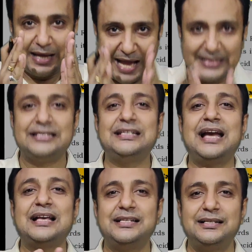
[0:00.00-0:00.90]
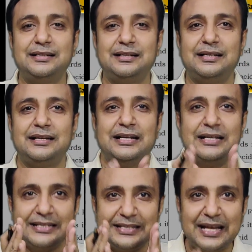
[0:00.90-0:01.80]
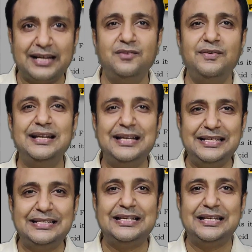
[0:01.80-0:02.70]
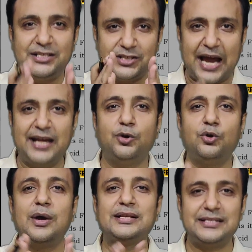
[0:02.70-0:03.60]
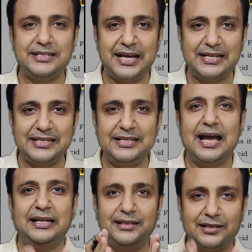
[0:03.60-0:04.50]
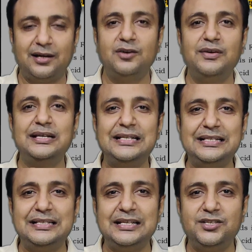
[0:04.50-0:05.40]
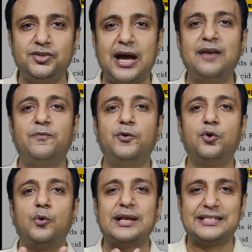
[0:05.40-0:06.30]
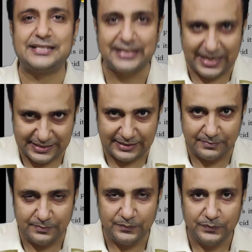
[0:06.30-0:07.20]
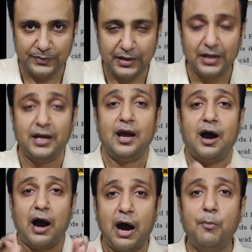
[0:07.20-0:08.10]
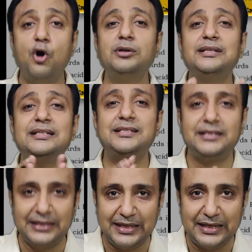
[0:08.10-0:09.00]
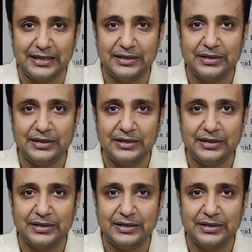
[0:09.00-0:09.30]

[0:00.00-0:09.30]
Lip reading: acetic acid, second one is the trichloroacetic acid, and third one is the trifluoroacetic acid. Among these three,